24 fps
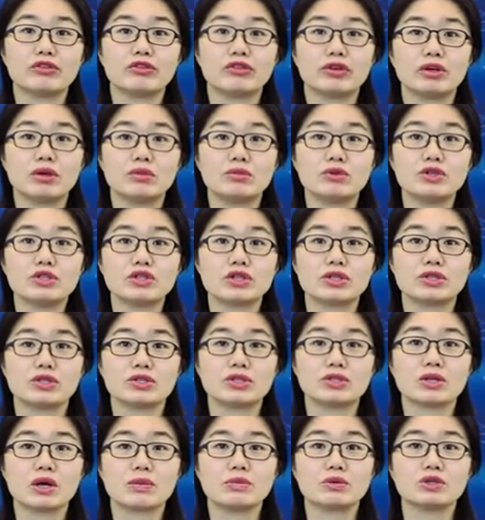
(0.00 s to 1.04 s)
firm should
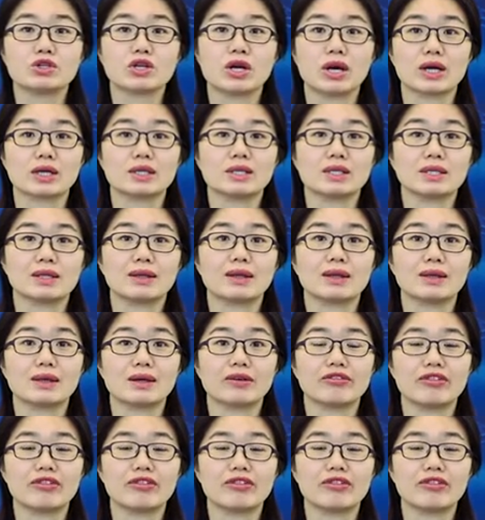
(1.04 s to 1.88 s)
subtract their